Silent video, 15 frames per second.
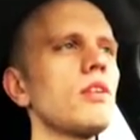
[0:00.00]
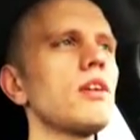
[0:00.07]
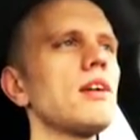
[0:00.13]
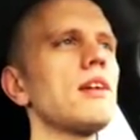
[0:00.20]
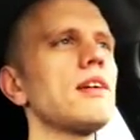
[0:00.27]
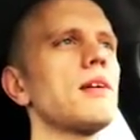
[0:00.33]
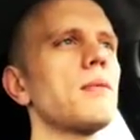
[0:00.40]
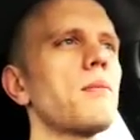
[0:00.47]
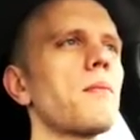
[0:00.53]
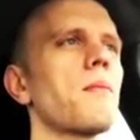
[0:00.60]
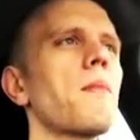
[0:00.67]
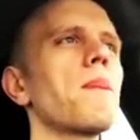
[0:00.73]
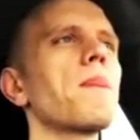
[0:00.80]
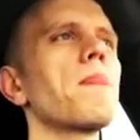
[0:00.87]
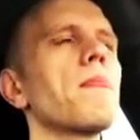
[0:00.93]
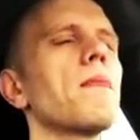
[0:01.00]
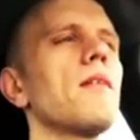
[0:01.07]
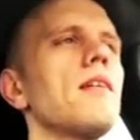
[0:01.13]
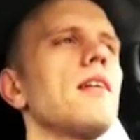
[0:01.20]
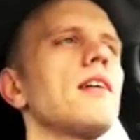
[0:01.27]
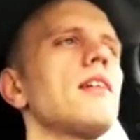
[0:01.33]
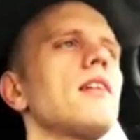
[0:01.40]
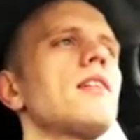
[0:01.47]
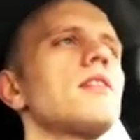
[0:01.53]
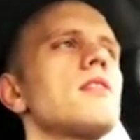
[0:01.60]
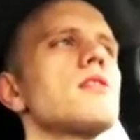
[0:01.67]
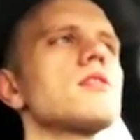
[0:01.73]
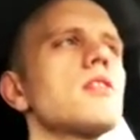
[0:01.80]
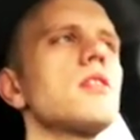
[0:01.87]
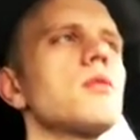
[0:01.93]
um,
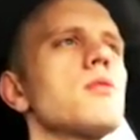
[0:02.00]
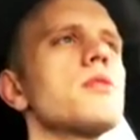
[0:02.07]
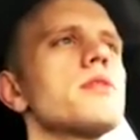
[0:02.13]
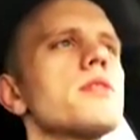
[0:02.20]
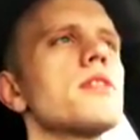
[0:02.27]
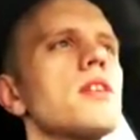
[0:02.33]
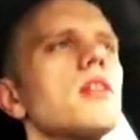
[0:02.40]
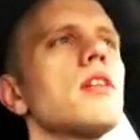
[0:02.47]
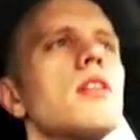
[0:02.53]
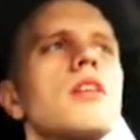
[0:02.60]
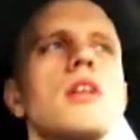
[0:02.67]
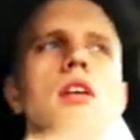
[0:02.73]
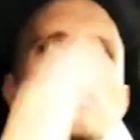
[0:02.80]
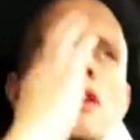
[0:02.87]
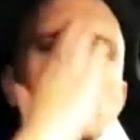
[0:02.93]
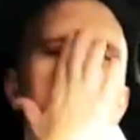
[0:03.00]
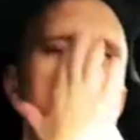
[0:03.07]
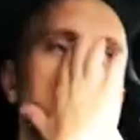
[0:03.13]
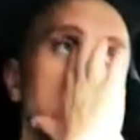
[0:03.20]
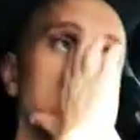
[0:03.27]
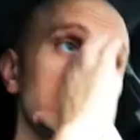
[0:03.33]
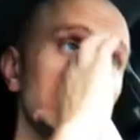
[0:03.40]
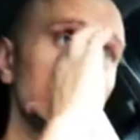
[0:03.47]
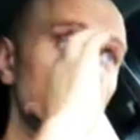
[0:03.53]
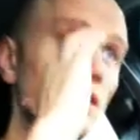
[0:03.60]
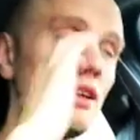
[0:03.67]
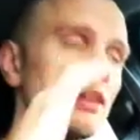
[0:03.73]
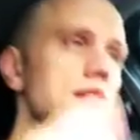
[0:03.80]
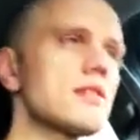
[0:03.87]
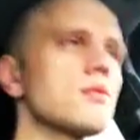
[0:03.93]
and it was I
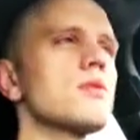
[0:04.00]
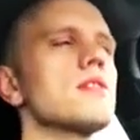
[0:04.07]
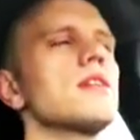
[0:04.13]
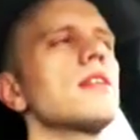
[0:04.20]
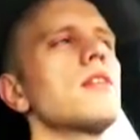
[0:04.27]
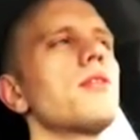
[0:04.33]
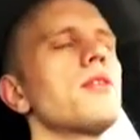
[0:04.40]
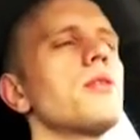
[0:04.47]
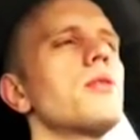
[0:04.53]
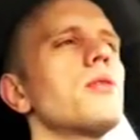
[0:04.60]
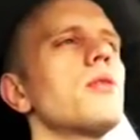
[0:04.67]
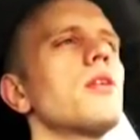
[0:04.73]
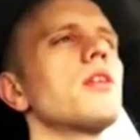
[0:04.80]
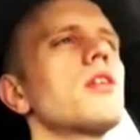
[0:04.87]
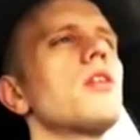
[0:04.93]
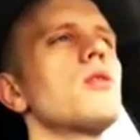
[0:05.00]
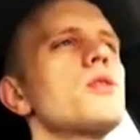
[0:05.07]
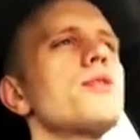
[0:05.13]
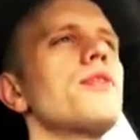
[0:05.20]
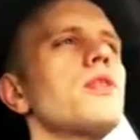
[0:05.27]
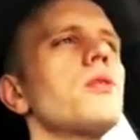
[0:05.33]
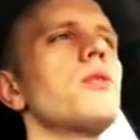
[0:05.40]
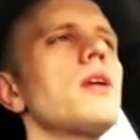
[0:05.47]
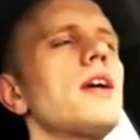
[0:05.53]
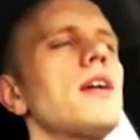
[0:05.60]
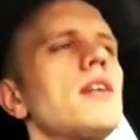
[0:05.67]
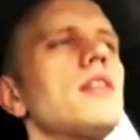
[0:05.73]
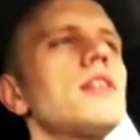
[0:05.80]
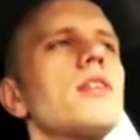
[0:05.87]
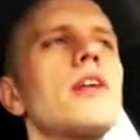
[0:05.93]
guess it was like through code review
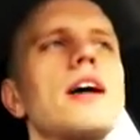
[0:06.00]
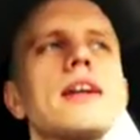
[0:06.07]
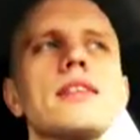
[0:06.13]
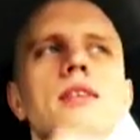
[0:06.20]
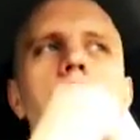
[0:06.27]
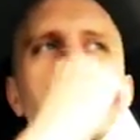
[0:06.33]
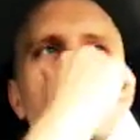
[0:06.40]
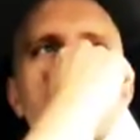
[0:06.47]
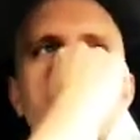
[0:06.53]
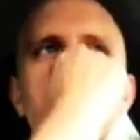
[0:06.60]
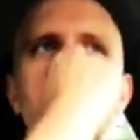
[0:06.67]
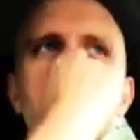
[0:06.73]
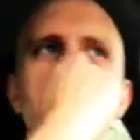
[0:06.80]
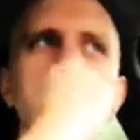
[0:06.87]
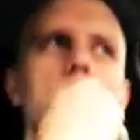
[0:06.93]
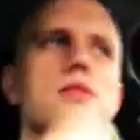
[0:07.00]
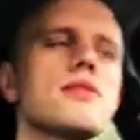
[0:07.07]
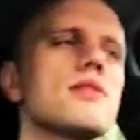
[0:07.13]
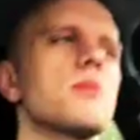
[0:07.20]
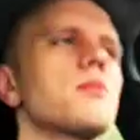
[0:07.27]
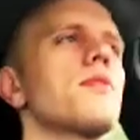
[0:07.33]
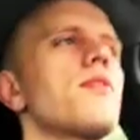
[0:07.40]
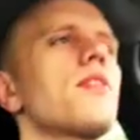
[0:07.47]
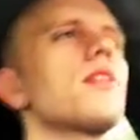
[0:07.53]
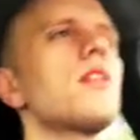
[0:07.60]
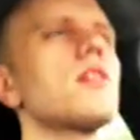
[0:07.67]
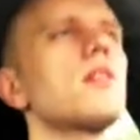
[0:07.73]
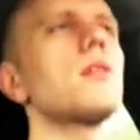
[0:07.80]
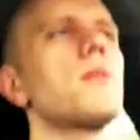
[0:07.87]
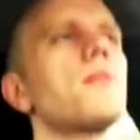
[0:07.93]
and interacting with some of
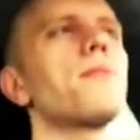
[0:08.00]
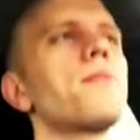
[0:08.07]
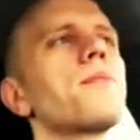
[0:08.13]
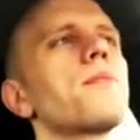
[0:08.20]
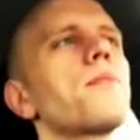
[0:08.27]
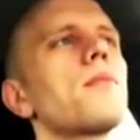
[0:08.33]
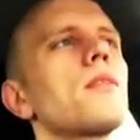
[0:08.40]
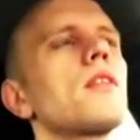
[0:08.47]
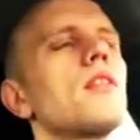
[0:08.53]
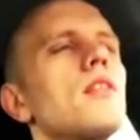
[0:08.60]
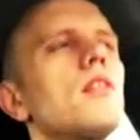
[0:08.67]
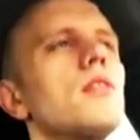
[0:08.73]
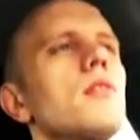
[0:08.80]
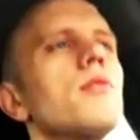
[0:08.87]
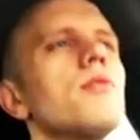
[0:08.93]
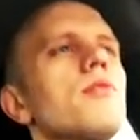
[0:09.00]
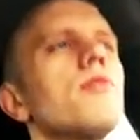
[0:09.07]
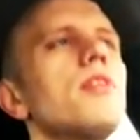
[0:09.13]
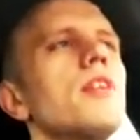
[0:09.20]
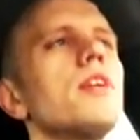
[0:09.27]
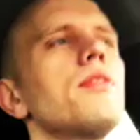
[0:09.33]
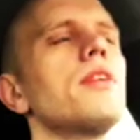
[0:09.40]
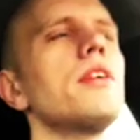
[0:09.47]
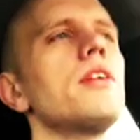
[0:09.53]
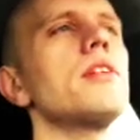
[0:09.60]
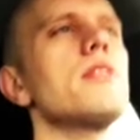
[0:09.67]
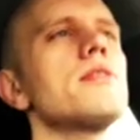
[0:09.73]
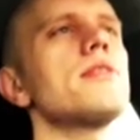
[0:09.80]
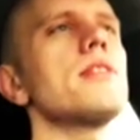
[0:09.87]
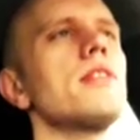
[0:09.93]
the very
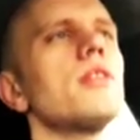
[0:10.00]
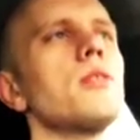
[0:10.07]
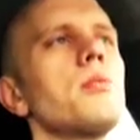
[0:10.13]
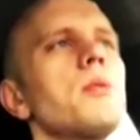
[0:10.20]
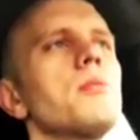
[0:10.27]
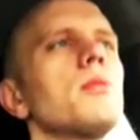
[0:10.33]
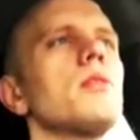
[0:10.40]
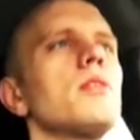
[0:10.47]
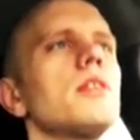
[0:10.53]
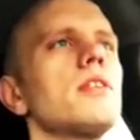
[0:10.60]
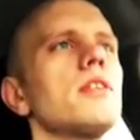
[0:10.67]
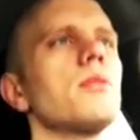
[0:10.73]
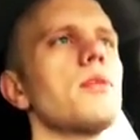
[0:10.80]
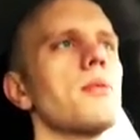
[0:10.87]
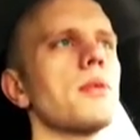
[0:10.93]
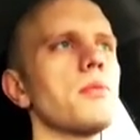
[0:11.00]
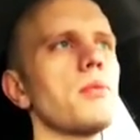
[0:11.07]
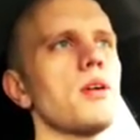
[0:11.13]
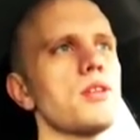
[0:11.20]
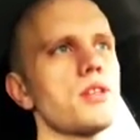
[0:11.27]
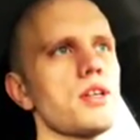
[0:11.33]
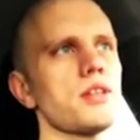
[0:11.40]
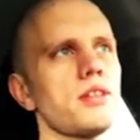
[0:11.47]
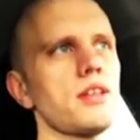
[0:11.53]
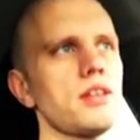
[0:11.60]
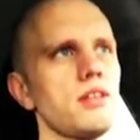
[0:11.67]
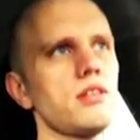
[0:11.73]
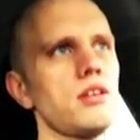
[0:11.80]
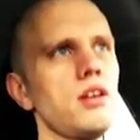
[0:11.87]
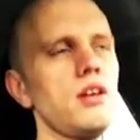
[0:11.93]
very senior people in the WebKit project
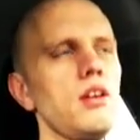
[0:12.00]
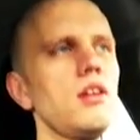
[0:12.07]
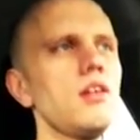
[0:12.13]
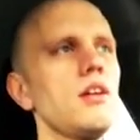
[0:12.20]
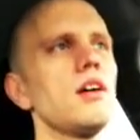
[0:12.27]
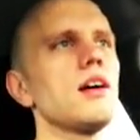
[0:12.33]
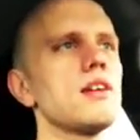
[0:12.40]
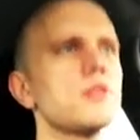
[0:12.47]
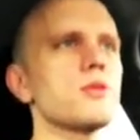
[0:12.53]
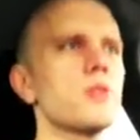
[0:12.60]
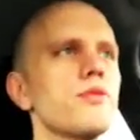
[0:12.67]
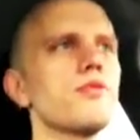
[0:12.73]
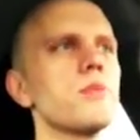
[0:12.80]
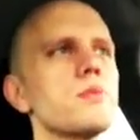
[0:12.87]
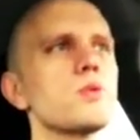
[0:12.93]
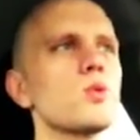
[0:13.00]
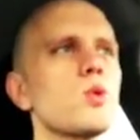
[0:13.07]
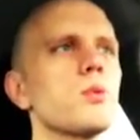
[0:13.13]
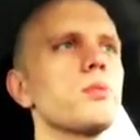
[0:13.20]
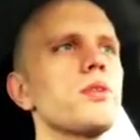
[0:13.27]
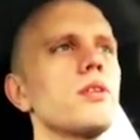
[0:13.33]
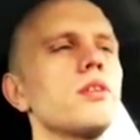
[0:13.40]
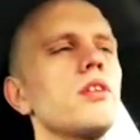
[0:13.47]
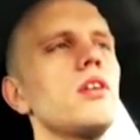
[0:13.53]
that I sort of absorbed